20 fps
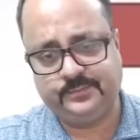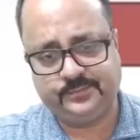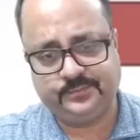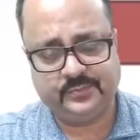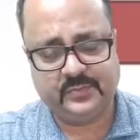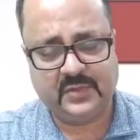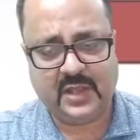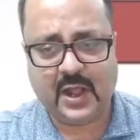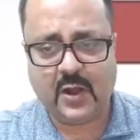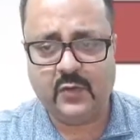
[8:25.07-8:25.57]

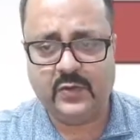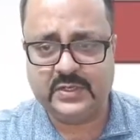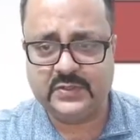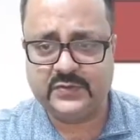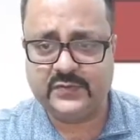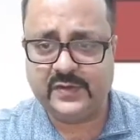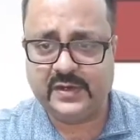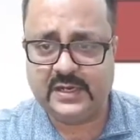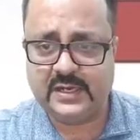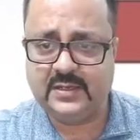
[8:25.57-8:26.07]
How it is
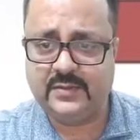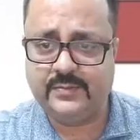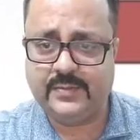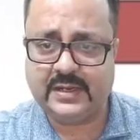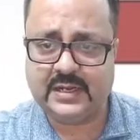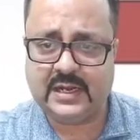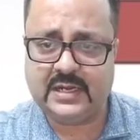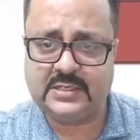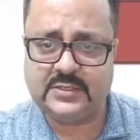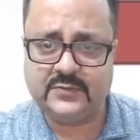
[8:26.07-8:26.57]
welded, the
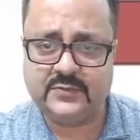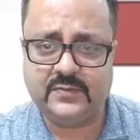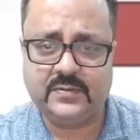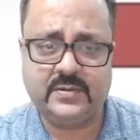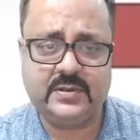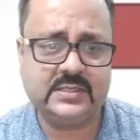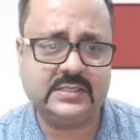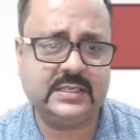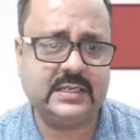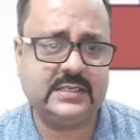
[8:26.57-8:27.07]
metallurgy will
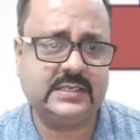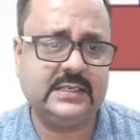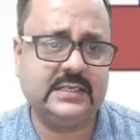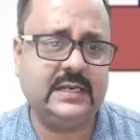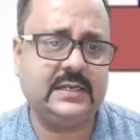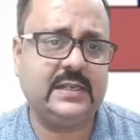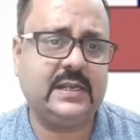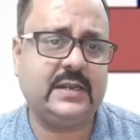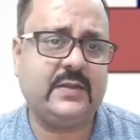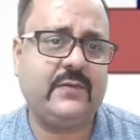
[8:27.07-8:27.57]
be discussing
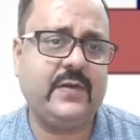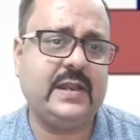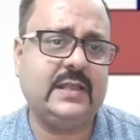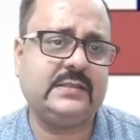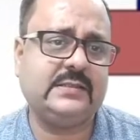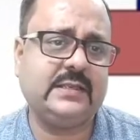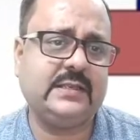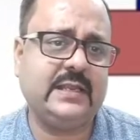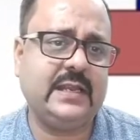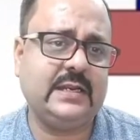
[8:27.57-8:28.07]
later.
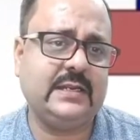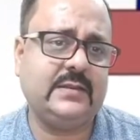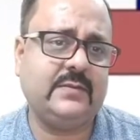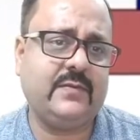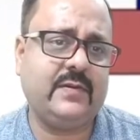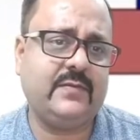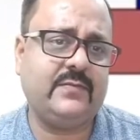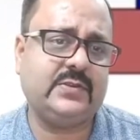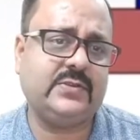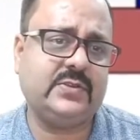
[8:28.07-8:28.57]
Whereas here the
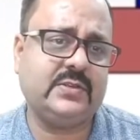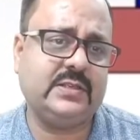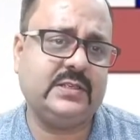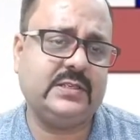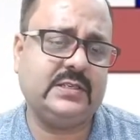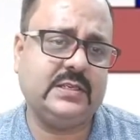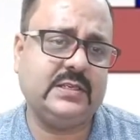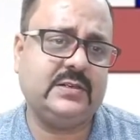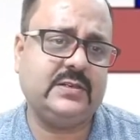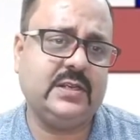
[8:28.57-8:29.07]
vibration
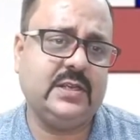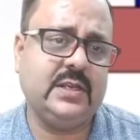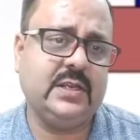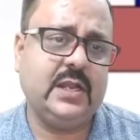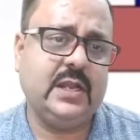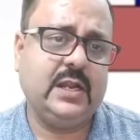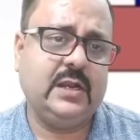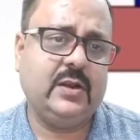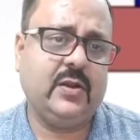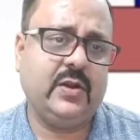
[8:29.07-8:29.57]
in
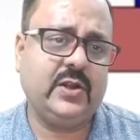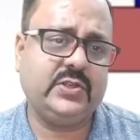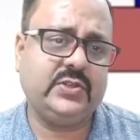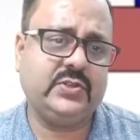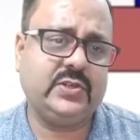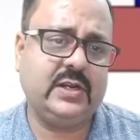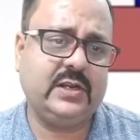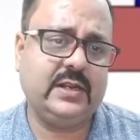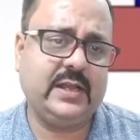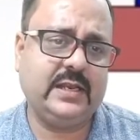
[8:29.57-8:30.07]

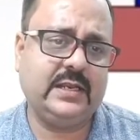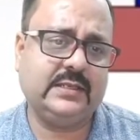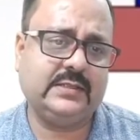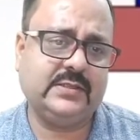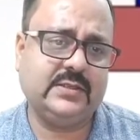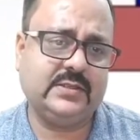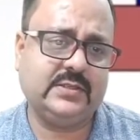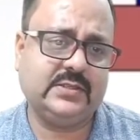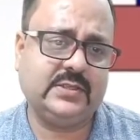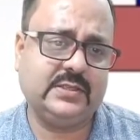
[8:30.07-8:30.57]
longitudinal
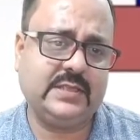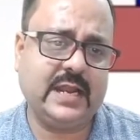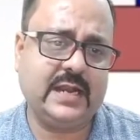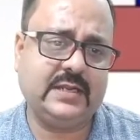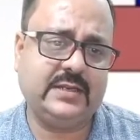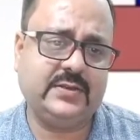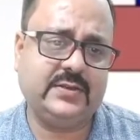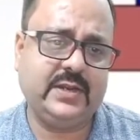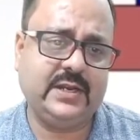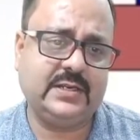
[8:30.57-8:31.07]
directions,
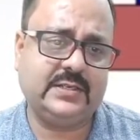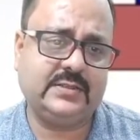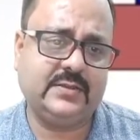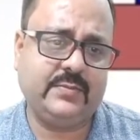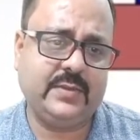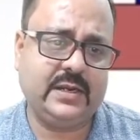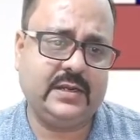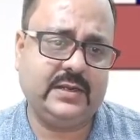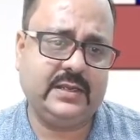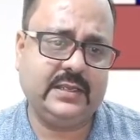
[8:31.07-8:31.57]
that creates the
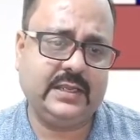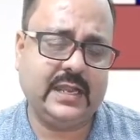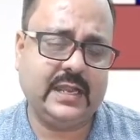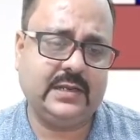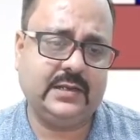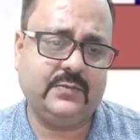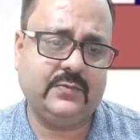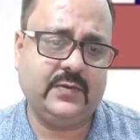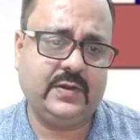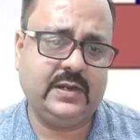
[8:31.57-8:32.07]
melting,
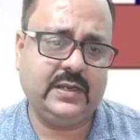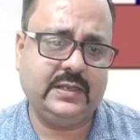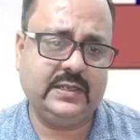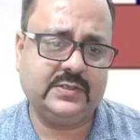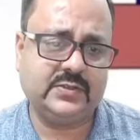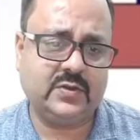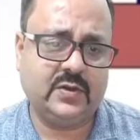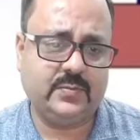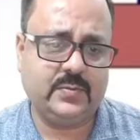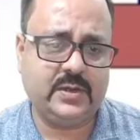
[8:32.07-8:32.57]
and welding
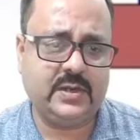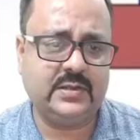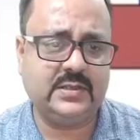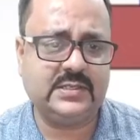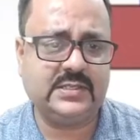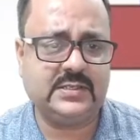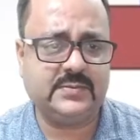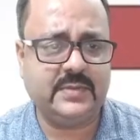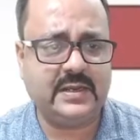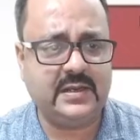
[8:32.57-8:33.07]
is completed.
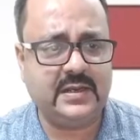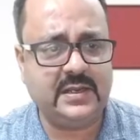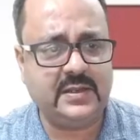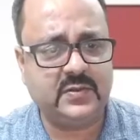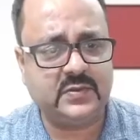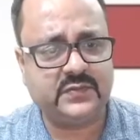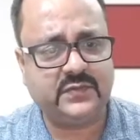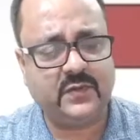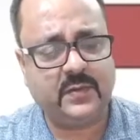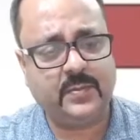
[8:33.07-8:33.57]
This is mainly
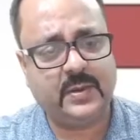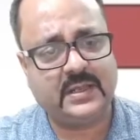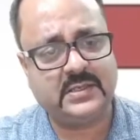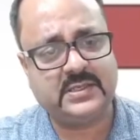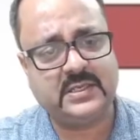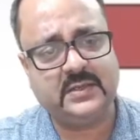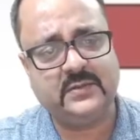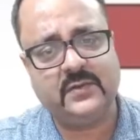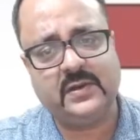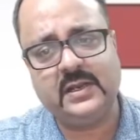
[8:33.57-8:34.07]
used for
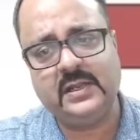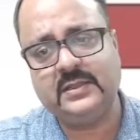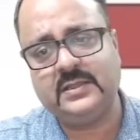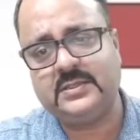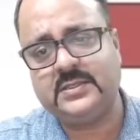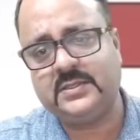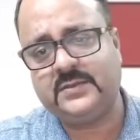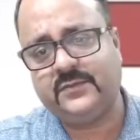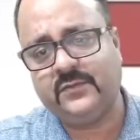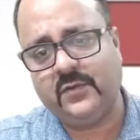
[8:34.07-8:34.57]
plastic welding.
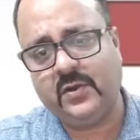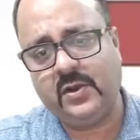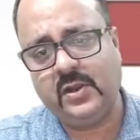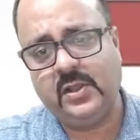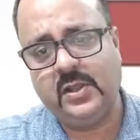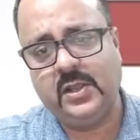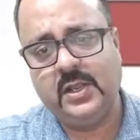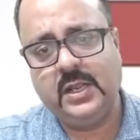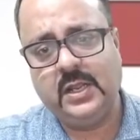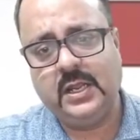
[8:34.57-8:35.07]
This is for
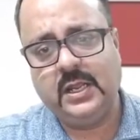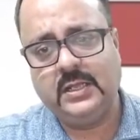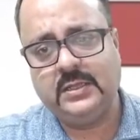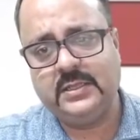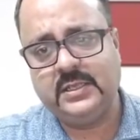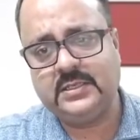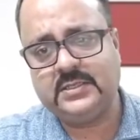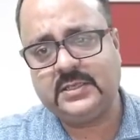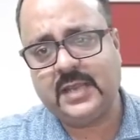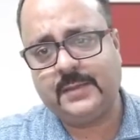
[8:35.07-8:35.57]

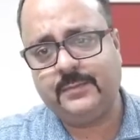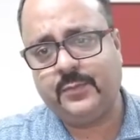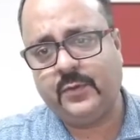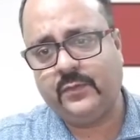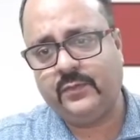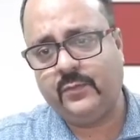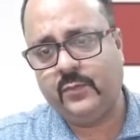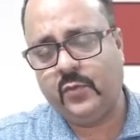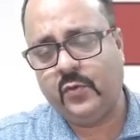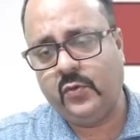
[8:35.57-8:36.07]
this type
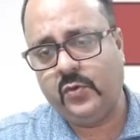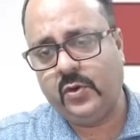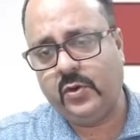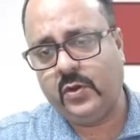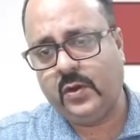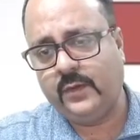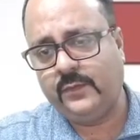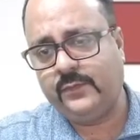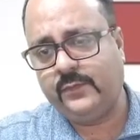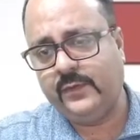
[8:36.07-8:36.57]
of mode
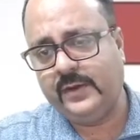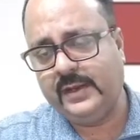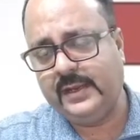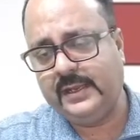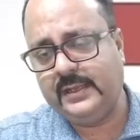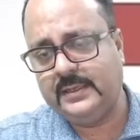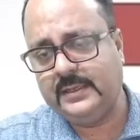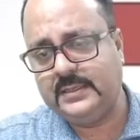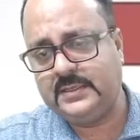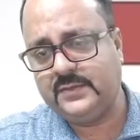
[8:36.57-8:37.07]
of
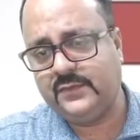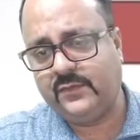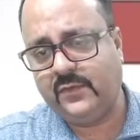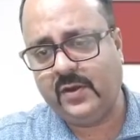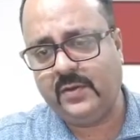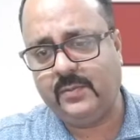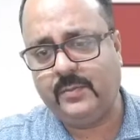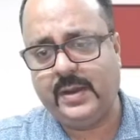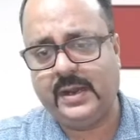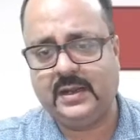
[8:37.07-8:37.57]
welding is
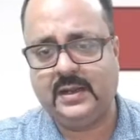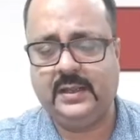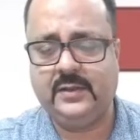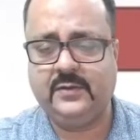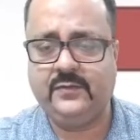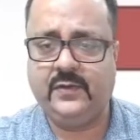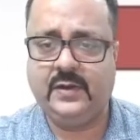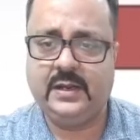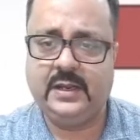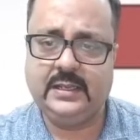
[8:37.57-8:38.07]
for
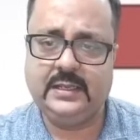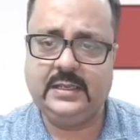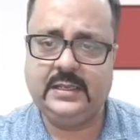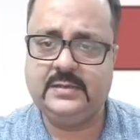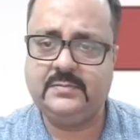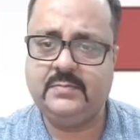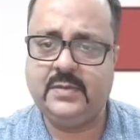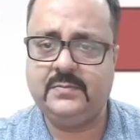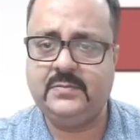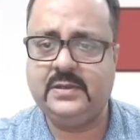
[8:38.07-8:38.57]
metallic welding.
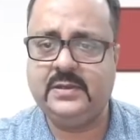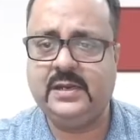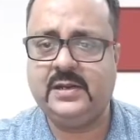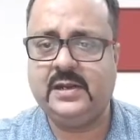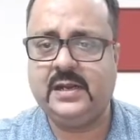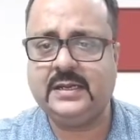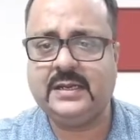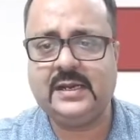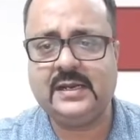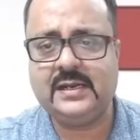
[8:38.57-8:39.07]
It may be a
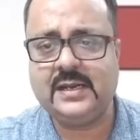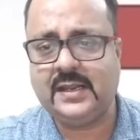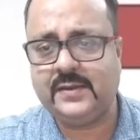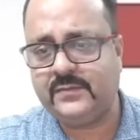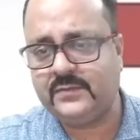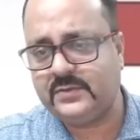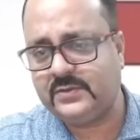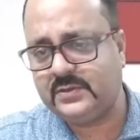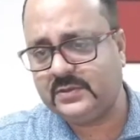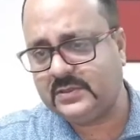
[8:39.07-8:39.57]
lateral
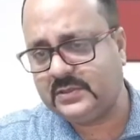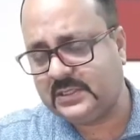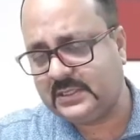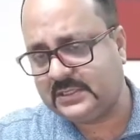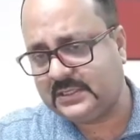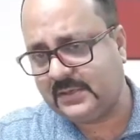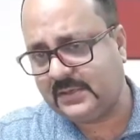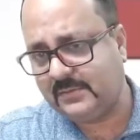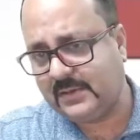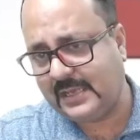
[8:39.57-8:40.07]
drive
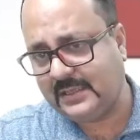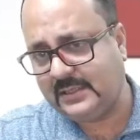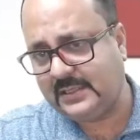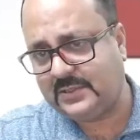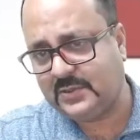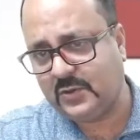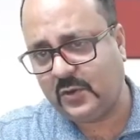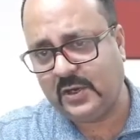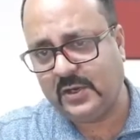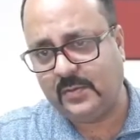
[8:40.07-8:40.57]
system like
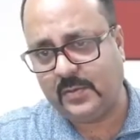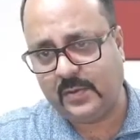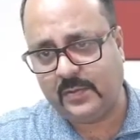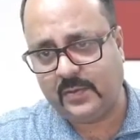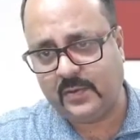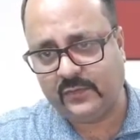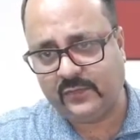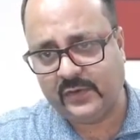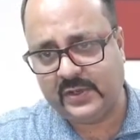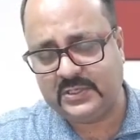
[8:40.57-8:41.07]
this, or it may be
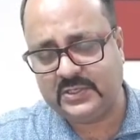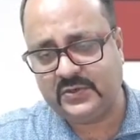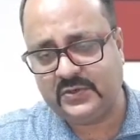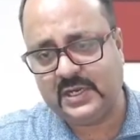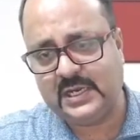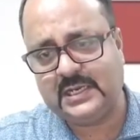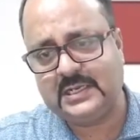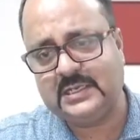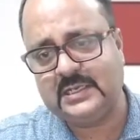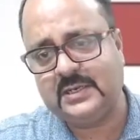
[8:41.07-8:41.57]
a wedge
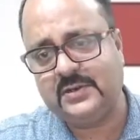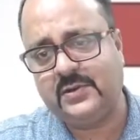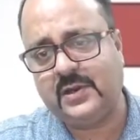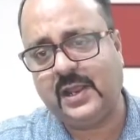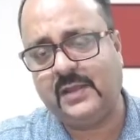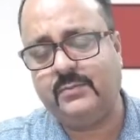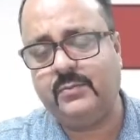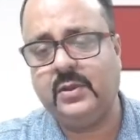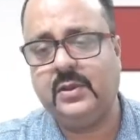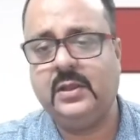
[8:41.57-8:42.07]
reed
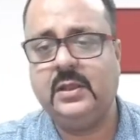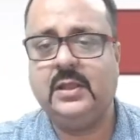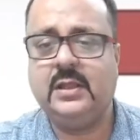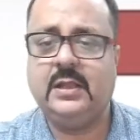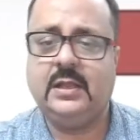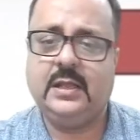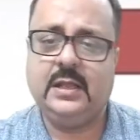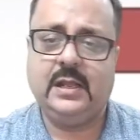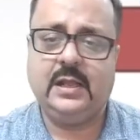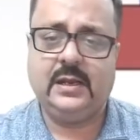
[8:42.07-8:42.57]
drive
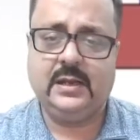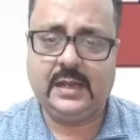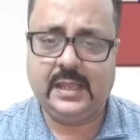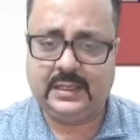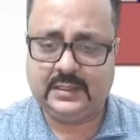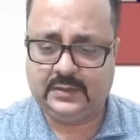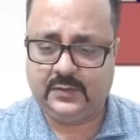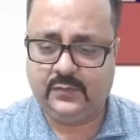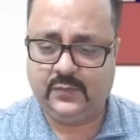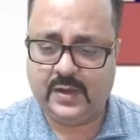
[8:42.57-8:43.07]

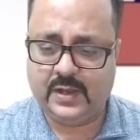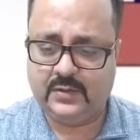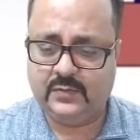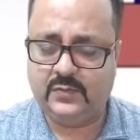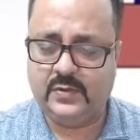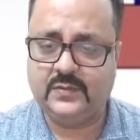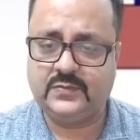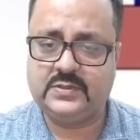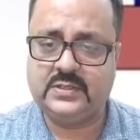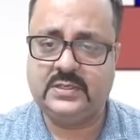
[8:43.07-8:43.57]
like the one
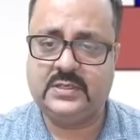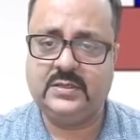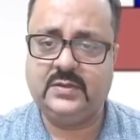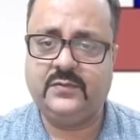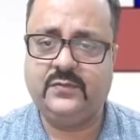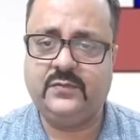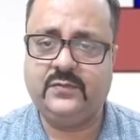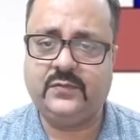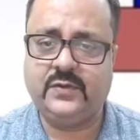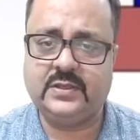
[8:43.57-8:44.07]
we have seen in the
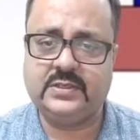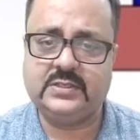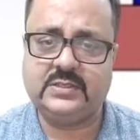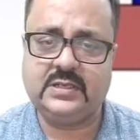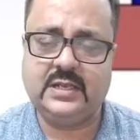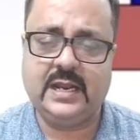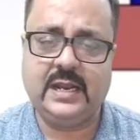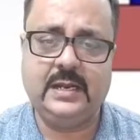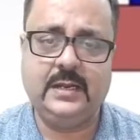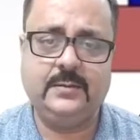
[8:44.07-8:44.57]
first
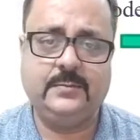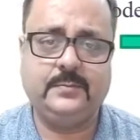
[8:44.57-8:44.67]
slide.